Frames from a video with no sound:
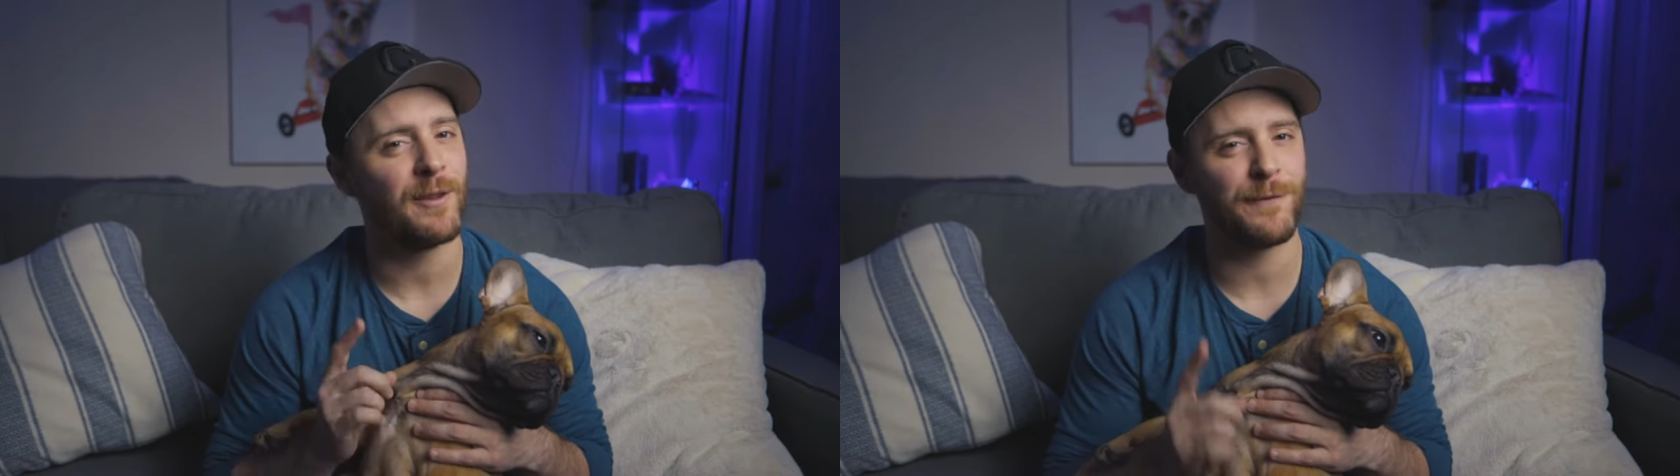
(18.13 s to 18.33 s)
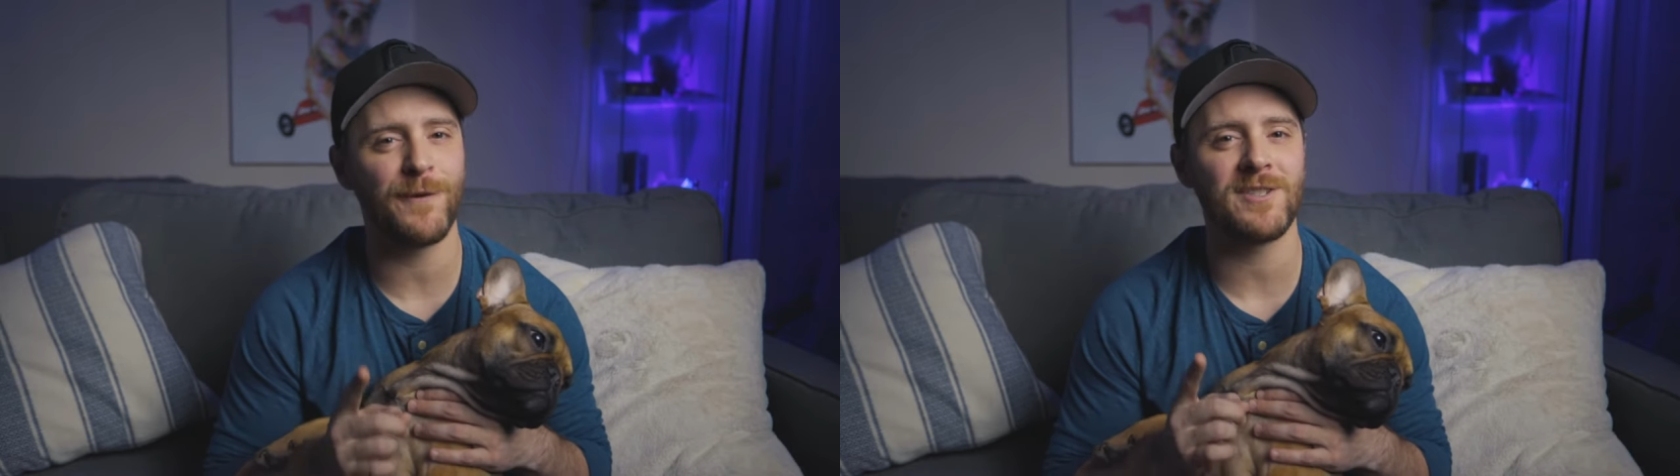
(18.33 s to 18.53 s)

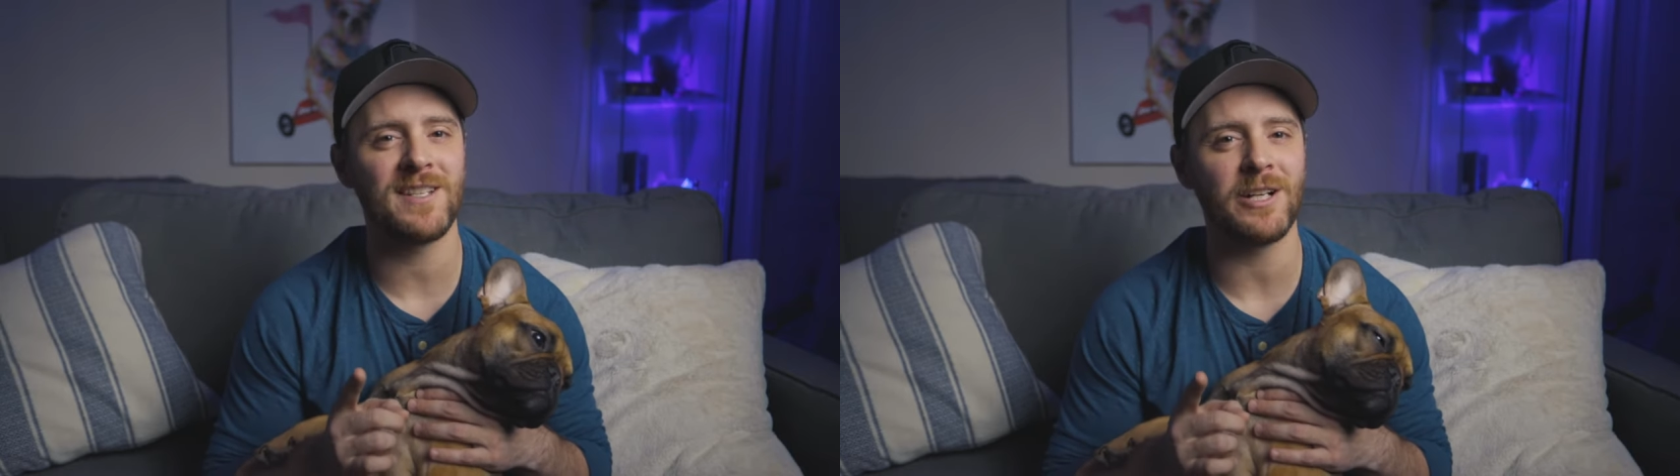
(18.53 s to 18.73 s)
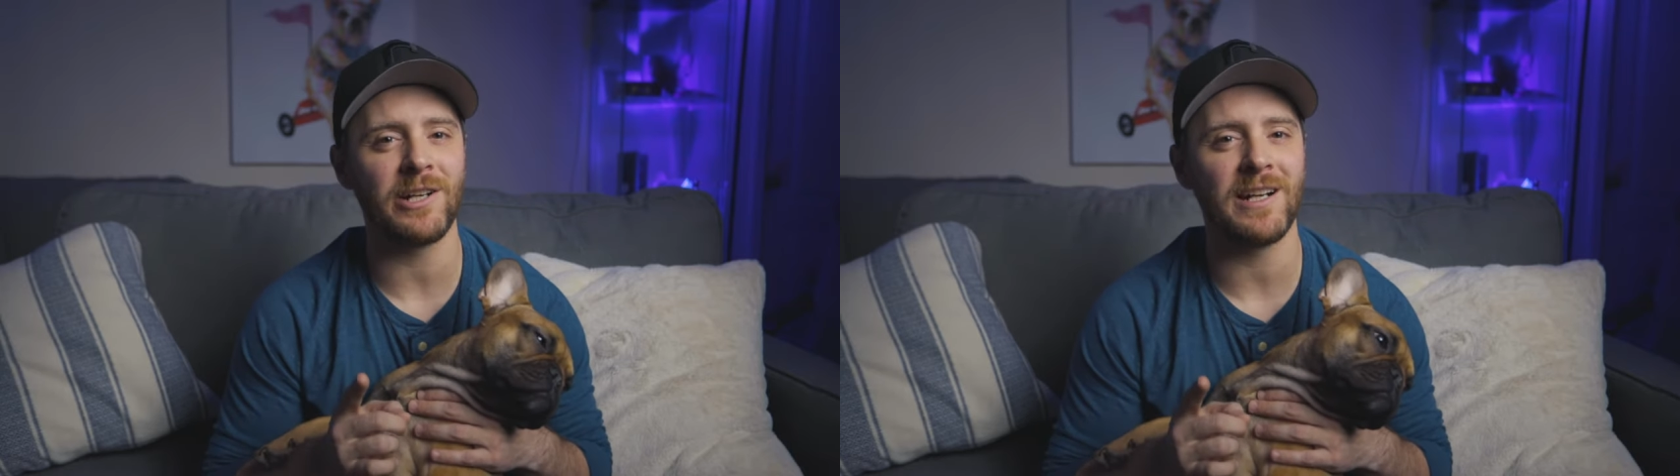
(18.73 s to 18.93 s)
the first
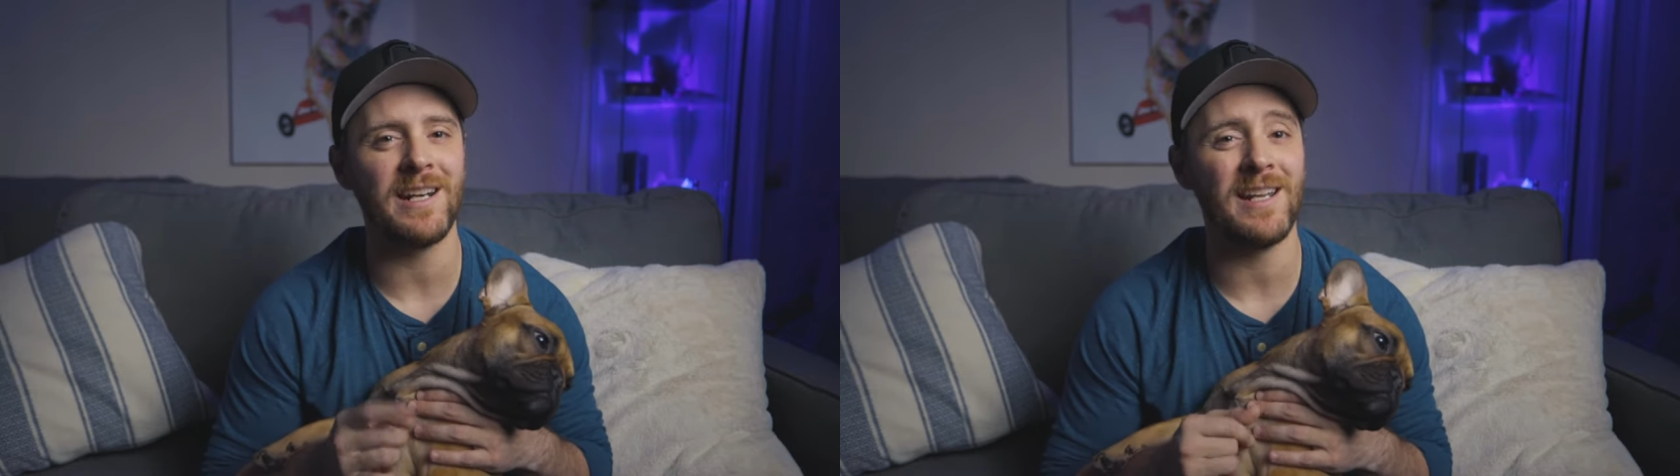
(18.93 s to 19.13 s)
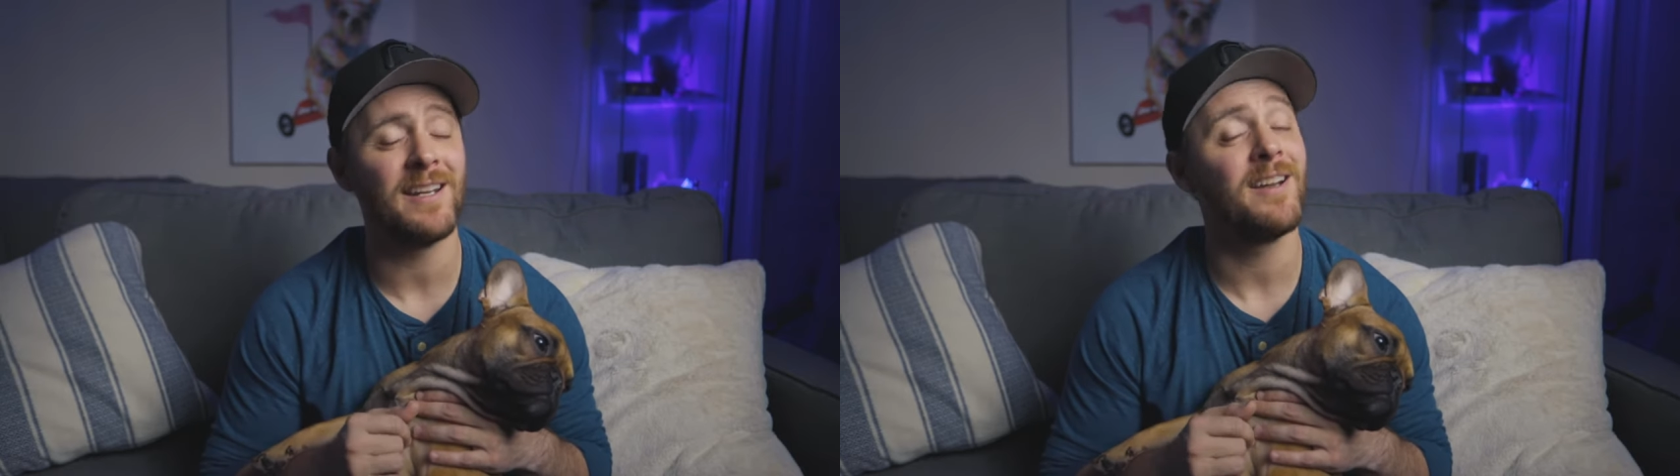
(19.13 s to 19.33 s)
thing you're gonna
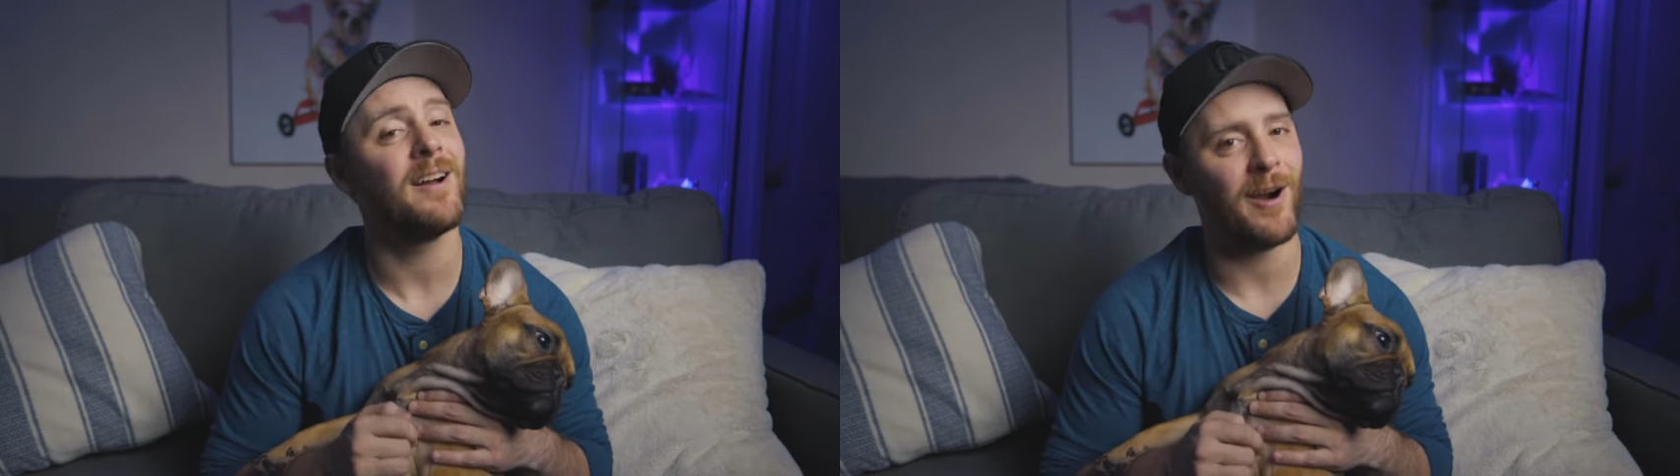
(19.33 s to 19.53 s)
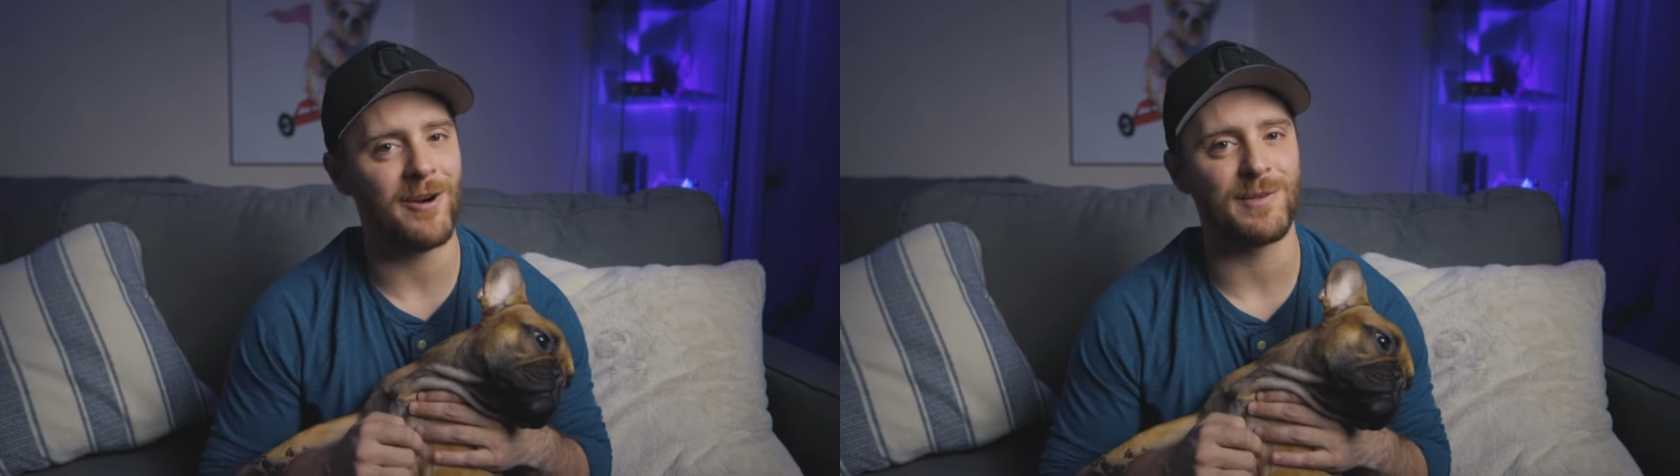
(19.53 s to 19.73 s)
need
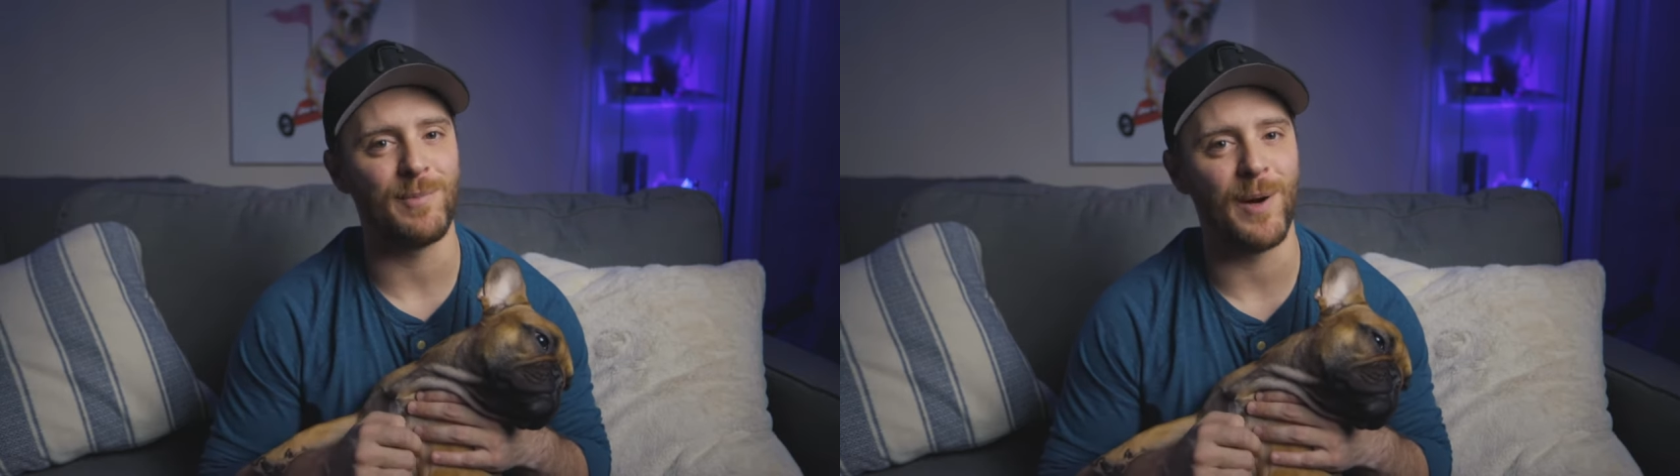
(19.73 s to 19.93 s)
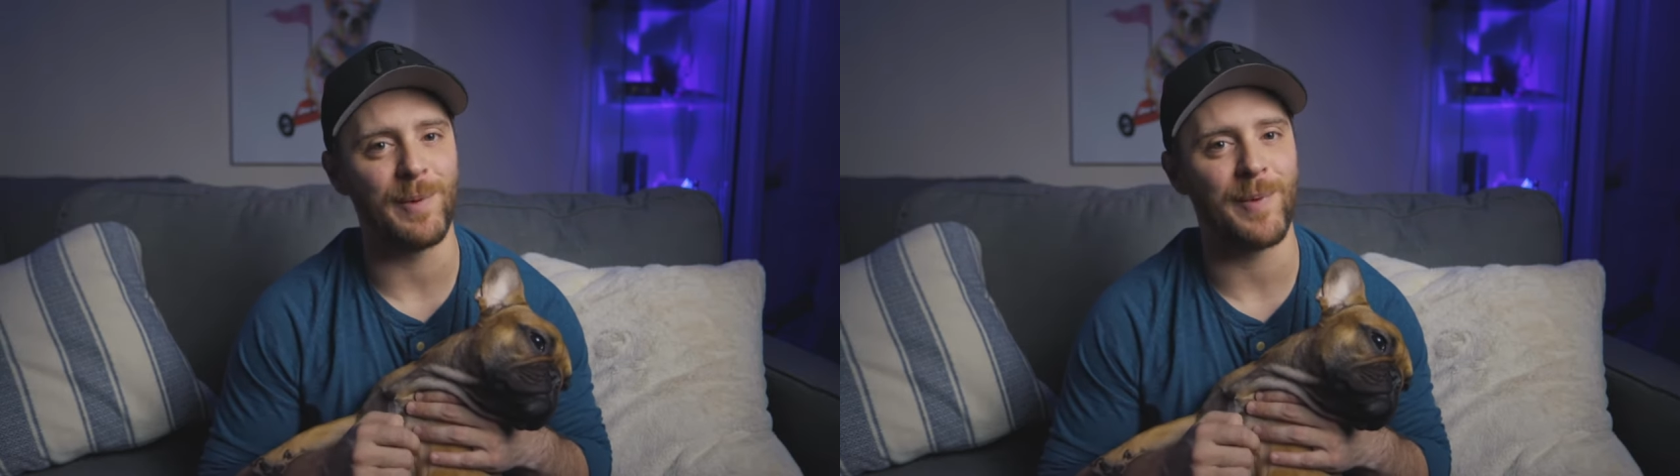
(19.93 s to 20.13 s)
are some
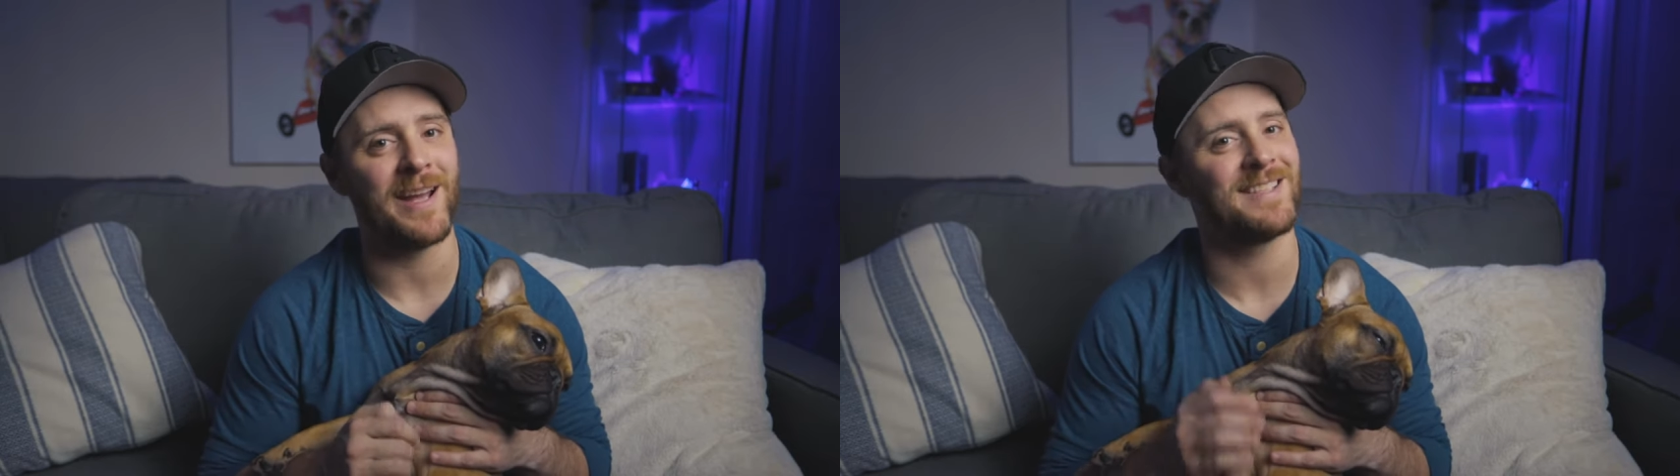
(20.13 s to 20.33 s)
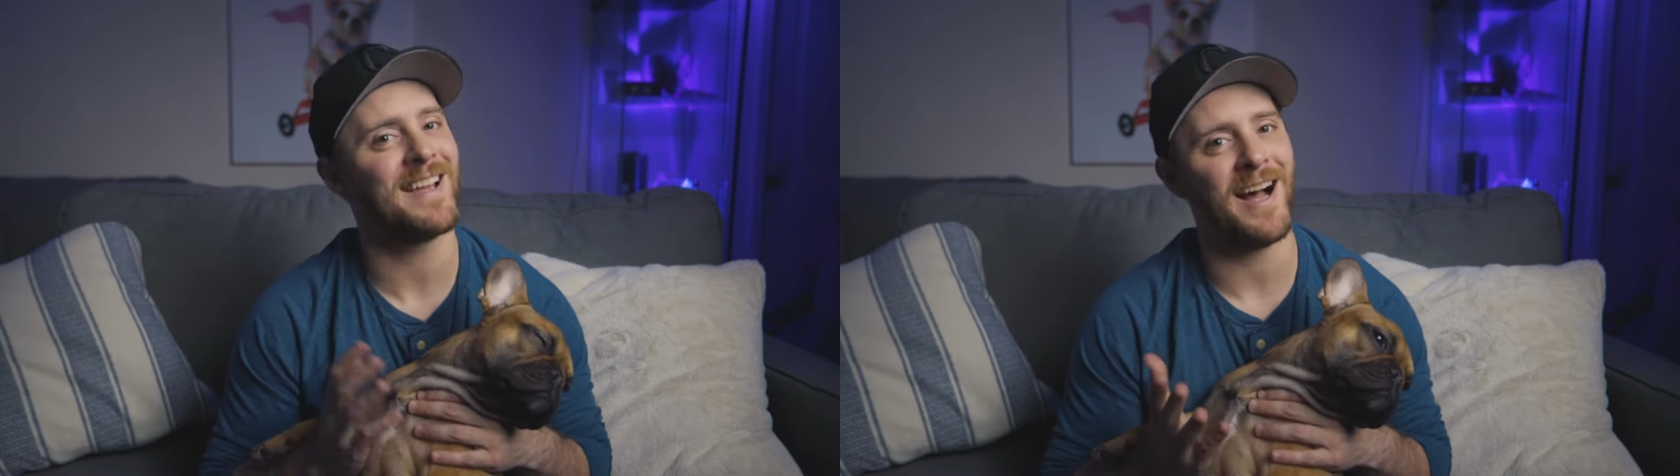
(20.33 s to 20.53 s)
puppy pads,